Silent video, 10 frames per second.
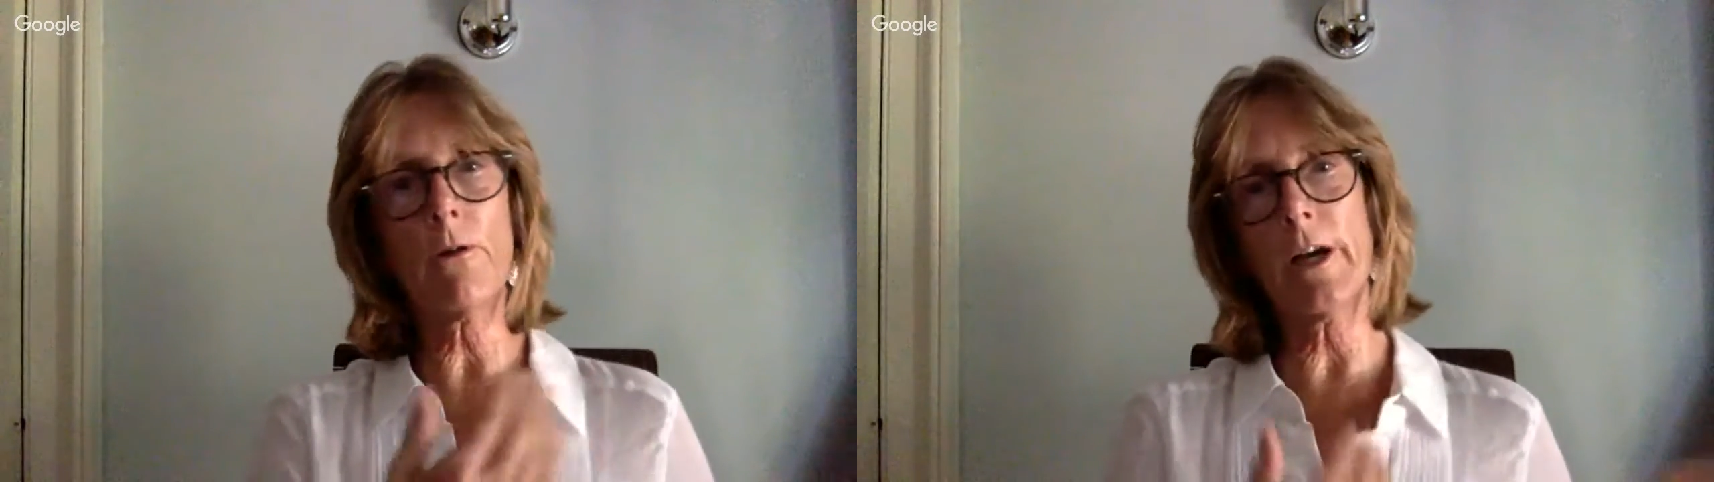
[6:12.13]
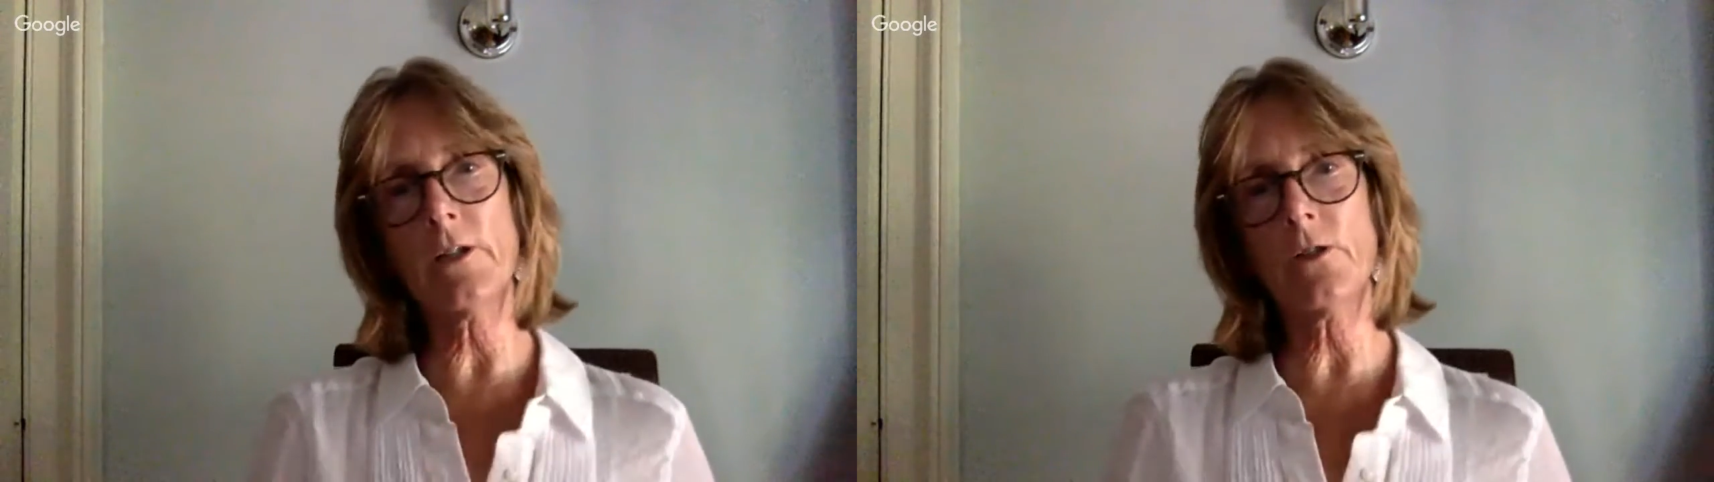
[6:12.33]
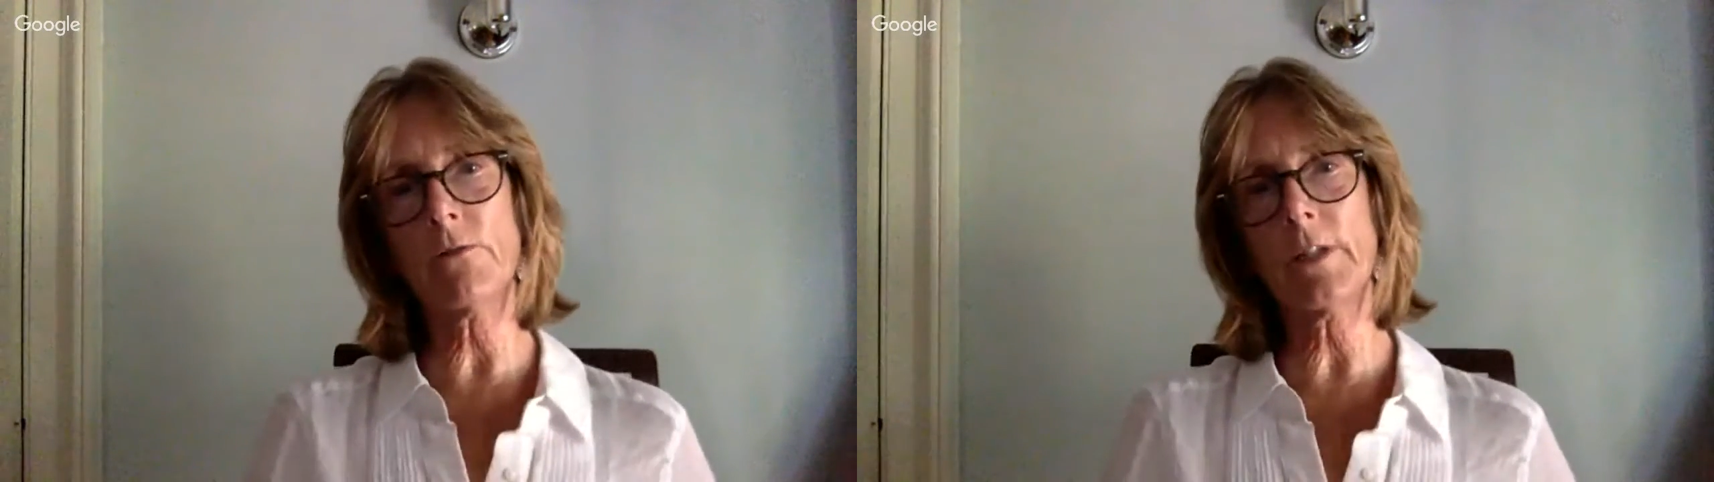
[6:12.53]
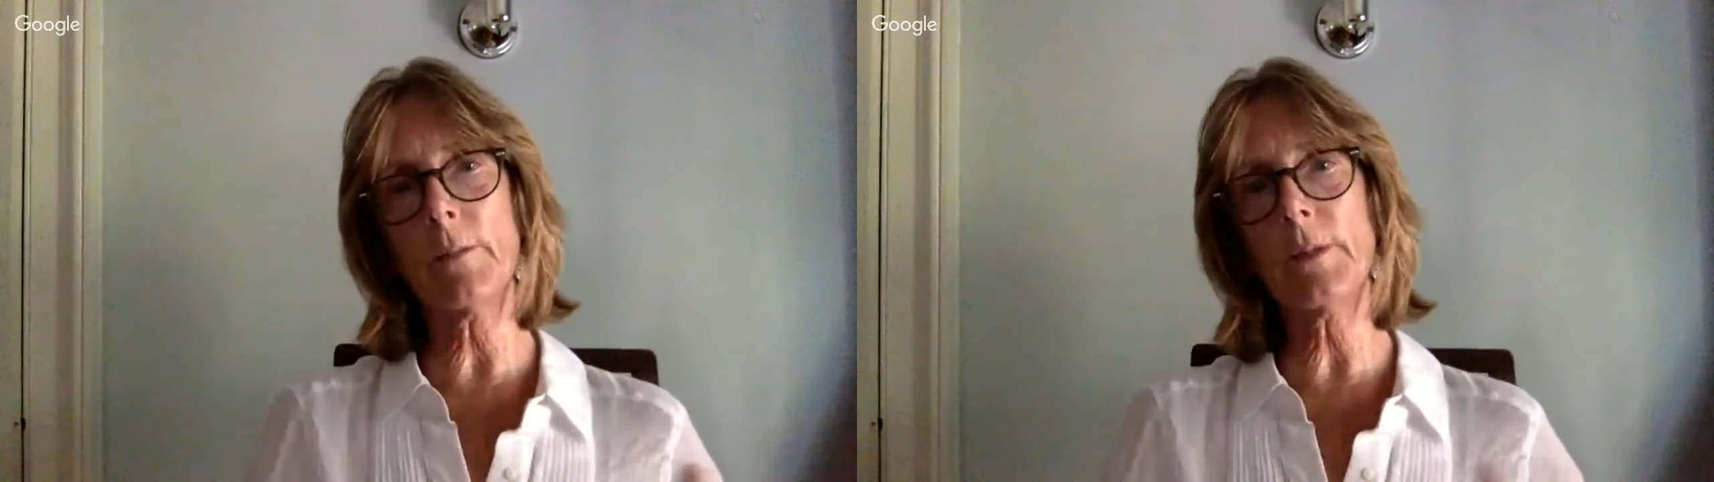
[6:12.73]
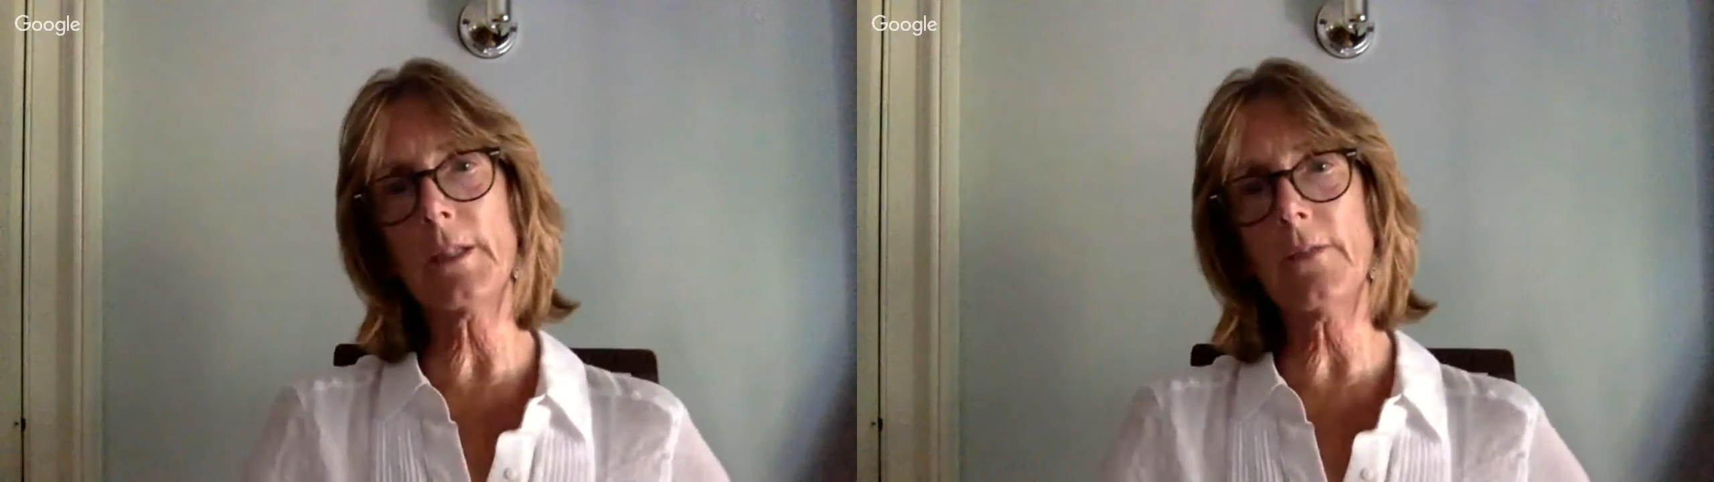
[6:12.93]
or I just really
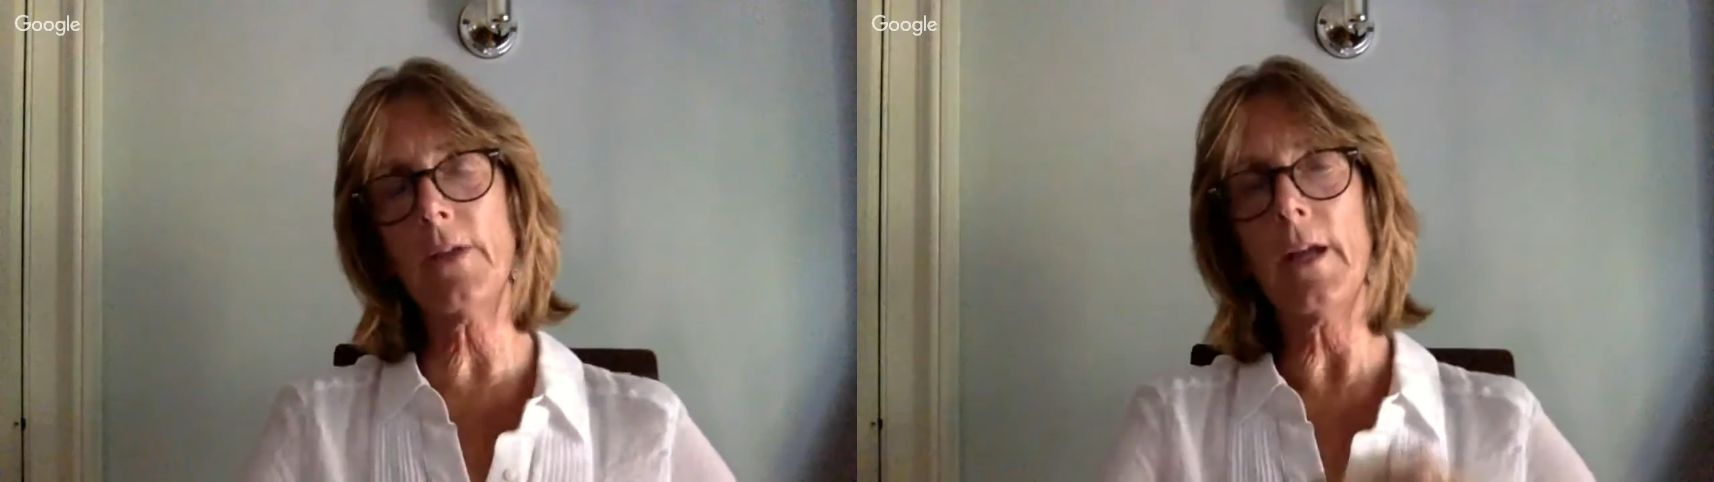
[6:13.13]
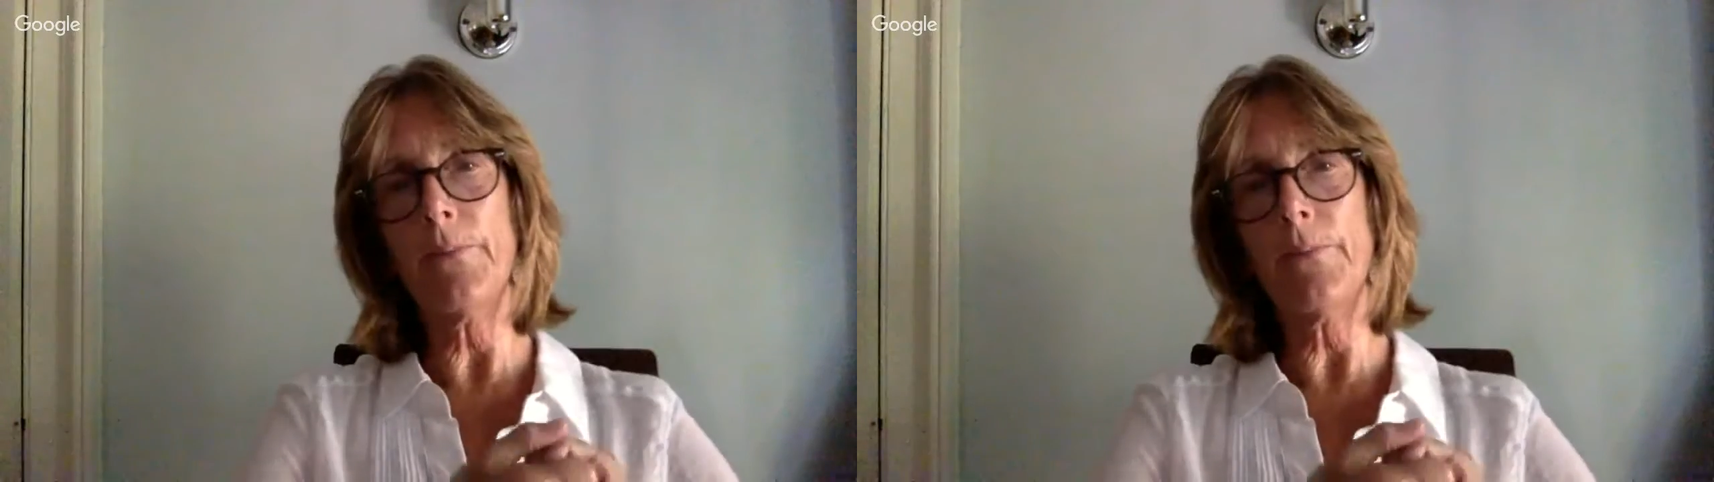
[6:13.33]
believe